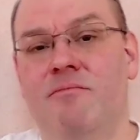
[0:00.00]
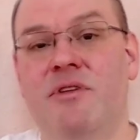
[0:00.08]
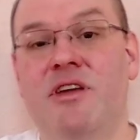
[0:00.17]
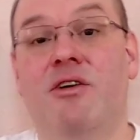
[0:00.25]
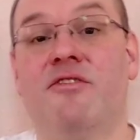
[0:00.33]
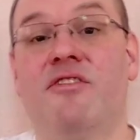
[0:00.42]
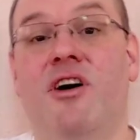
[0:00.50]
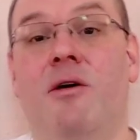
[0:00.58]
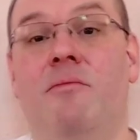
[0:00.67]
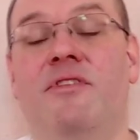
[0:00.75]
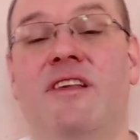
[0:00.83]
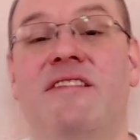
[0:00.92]
because
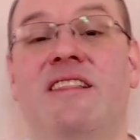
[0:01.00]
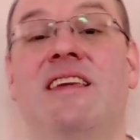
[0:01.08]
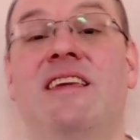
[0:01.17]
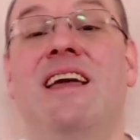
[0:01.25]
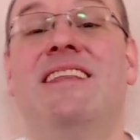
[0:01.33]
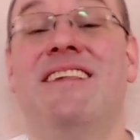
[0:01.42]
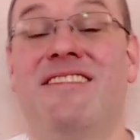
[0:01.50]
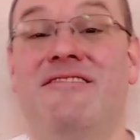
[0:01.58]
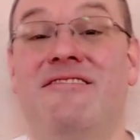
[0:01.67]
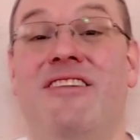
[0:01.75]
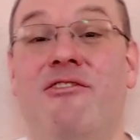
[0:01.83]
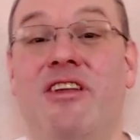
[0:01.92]
obviously it is
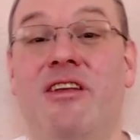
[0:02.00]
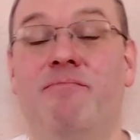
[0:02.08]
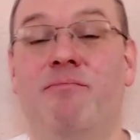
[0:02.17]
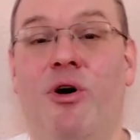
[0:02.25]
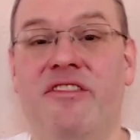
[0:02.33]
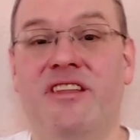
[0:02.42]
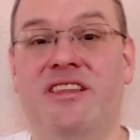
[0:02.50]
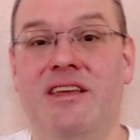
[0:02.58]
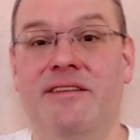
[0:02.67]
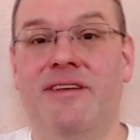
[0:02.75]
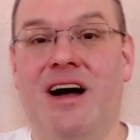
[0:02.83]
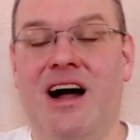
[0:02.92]
a very
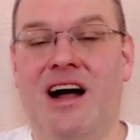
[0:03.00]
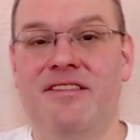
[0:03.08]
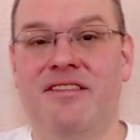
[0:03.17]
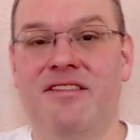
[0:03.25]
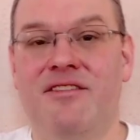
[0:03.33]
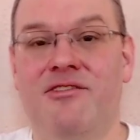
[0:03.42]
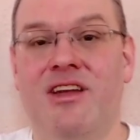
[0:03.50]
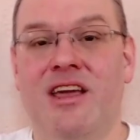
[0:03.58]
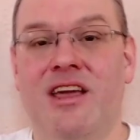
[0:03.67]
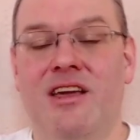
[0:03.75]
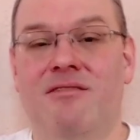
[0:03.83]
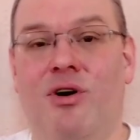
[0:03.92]
positive answer,
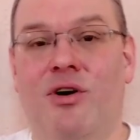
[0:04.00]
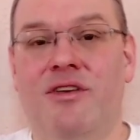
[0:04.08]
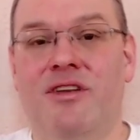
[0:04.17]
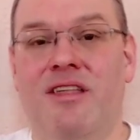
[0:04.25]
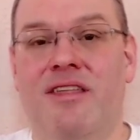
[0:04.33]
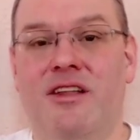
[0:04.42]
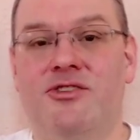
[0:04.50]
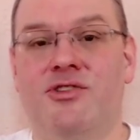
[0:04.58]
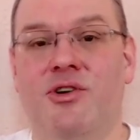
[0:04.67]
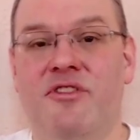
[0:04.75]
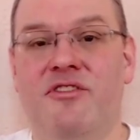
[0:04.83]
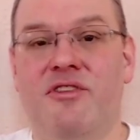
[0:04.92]
one that
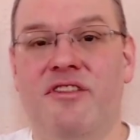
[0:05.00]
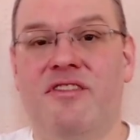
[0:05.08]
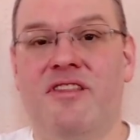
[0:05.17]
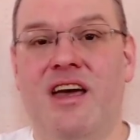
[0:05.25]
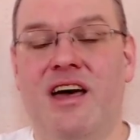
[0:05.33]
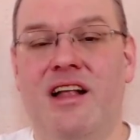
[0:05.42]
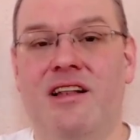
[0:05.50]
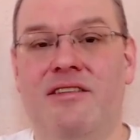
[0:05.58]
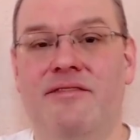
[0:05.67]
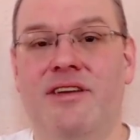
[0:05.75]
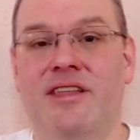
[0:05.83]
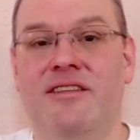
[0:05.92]
shows
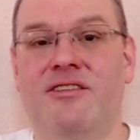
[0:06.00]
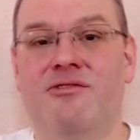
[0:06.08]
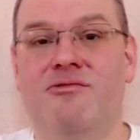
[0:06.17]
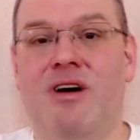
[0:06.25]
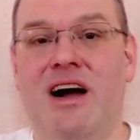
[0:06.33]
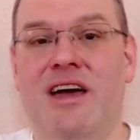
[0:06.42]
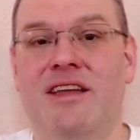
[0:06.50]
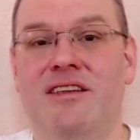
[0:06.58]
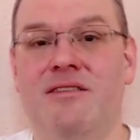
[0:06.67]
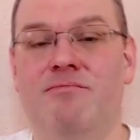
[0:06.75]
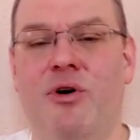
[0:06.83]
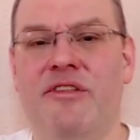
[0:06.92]
yourself in quite
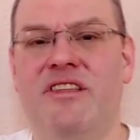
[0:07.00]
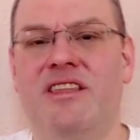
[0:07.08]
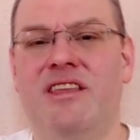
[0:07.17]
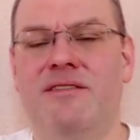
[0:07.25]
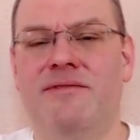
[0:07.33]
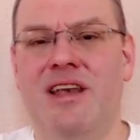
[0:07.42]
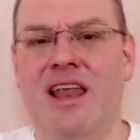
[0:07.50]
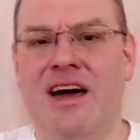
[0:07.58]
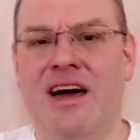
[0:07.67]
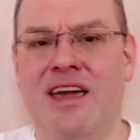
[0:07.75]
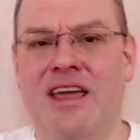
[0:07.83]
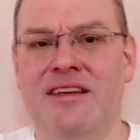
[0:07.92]
a positive
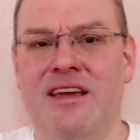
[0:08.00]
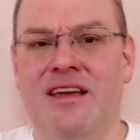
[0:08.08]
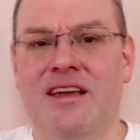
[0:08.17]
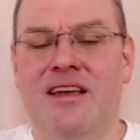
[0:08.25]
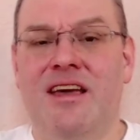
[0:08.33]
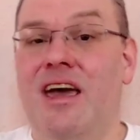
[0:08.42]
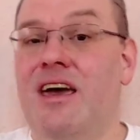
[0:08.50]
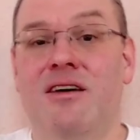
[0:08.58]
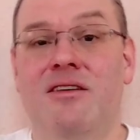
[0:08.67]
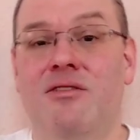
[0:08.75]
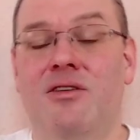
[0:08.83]
light, uh,